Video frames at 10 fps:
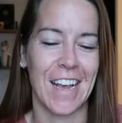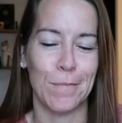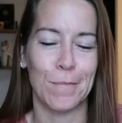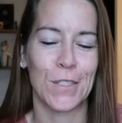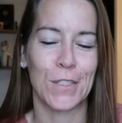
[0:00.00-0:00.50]

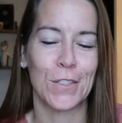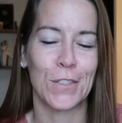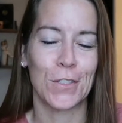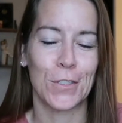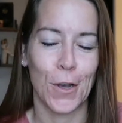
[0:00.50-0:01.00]
I'm
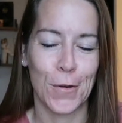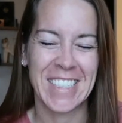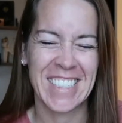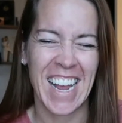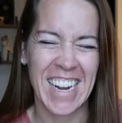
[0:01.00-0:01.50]
so
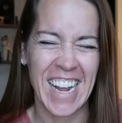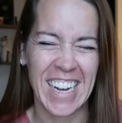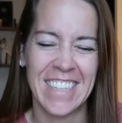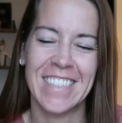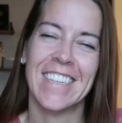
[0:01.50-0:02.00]
excited.